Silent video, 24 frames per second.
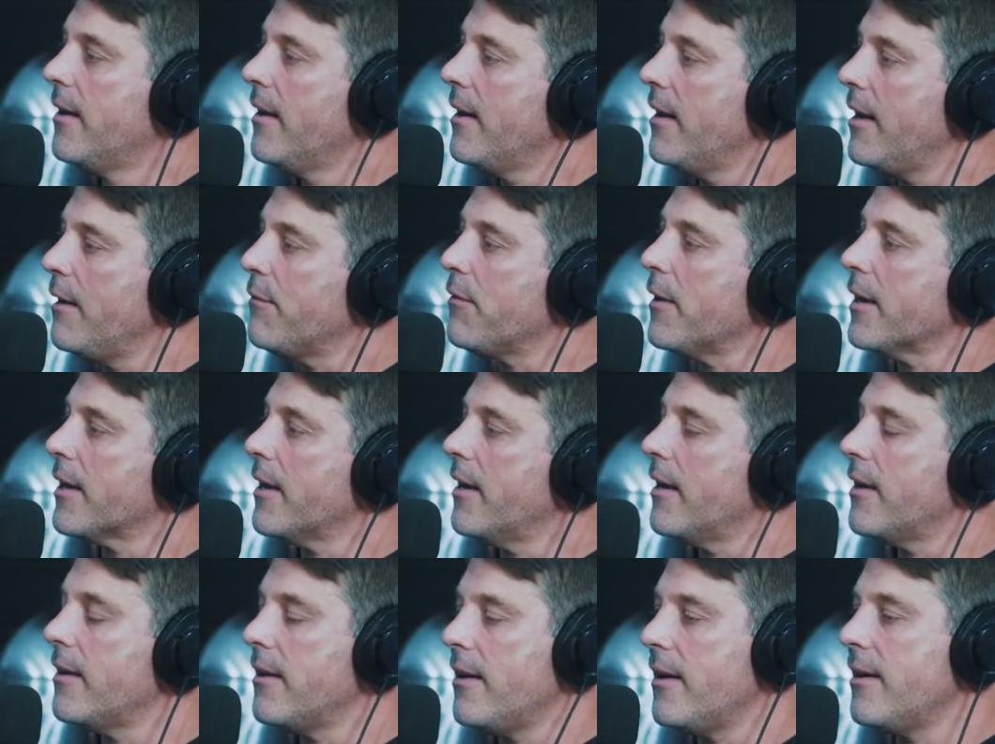If yeah. like
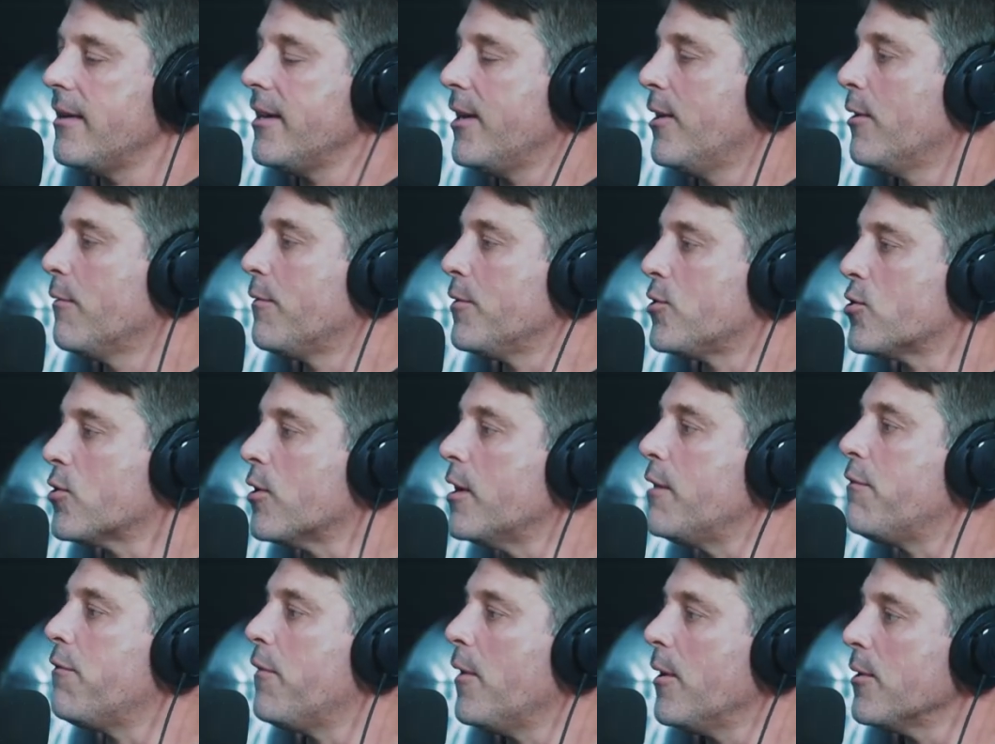a, a, you know if a
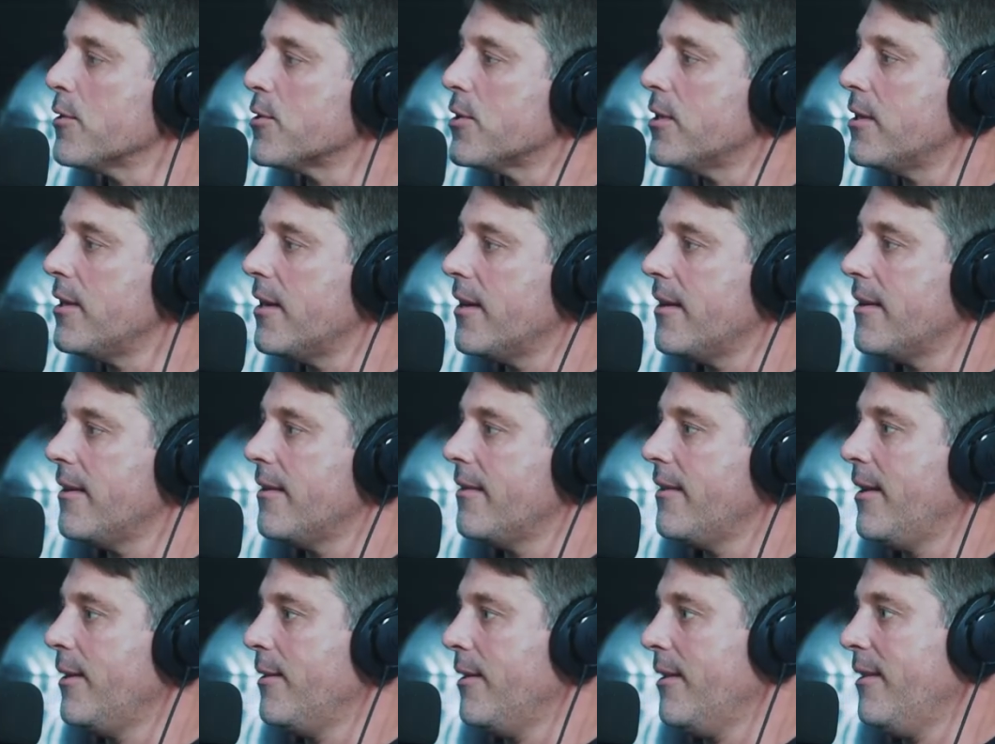tree falls in
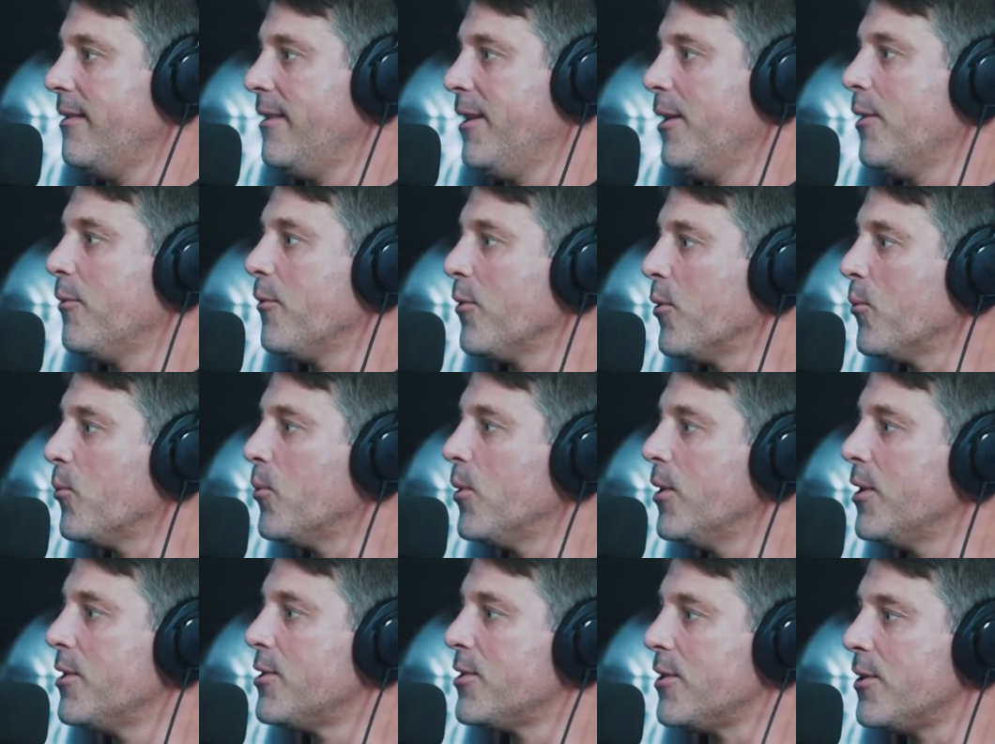the in, in, you know in the
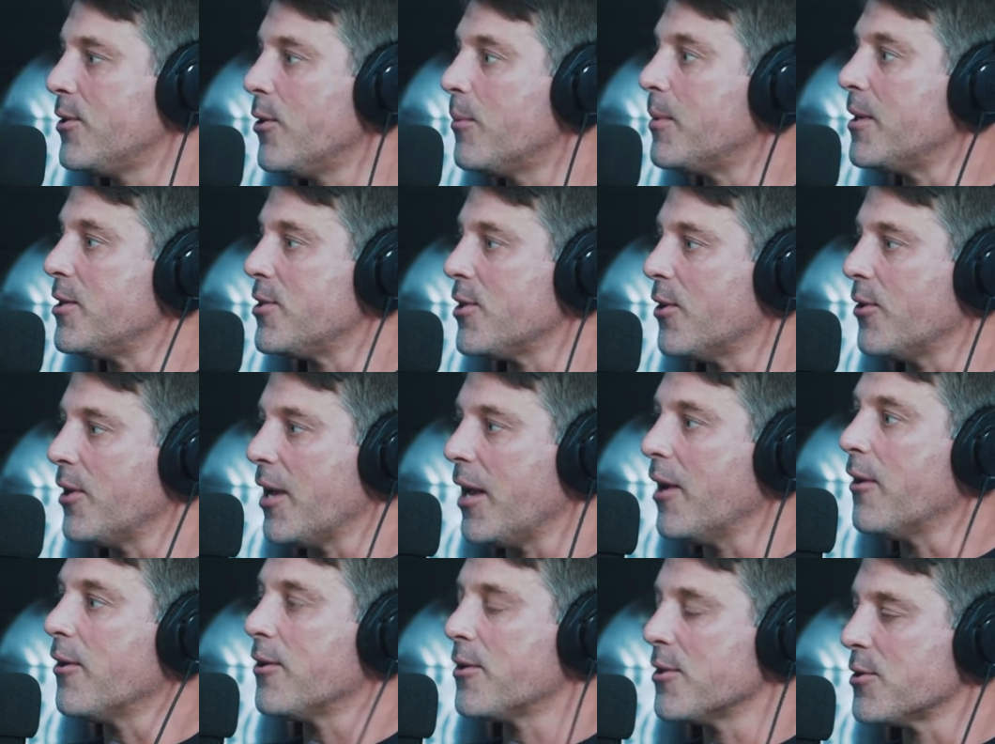woods and nobody's there to
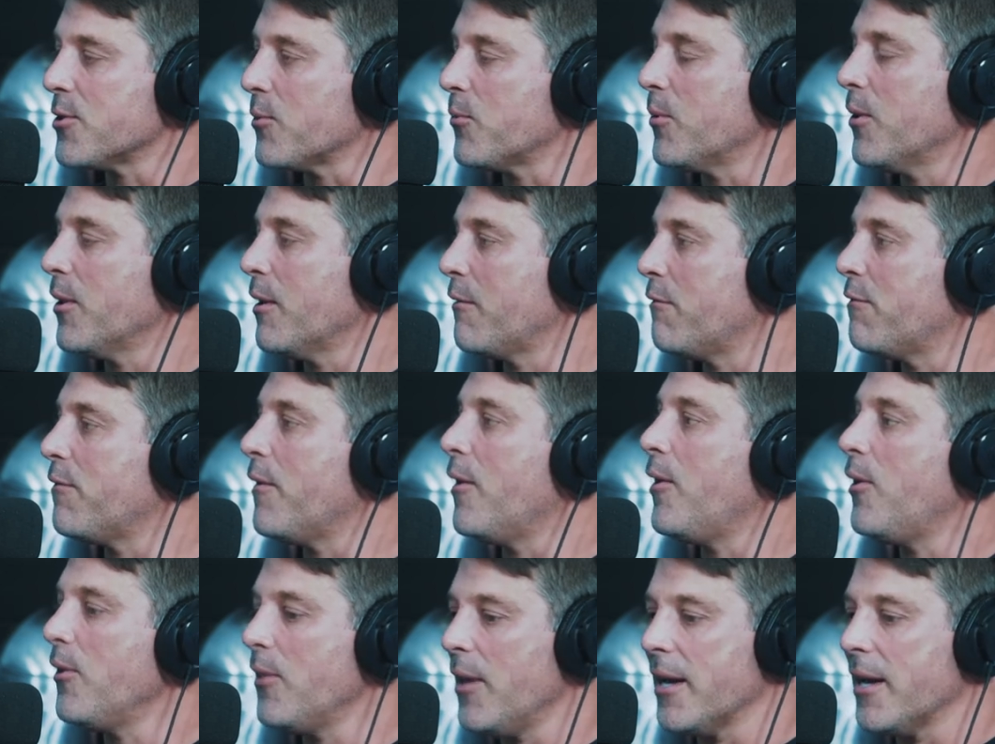hear it, does it really fall?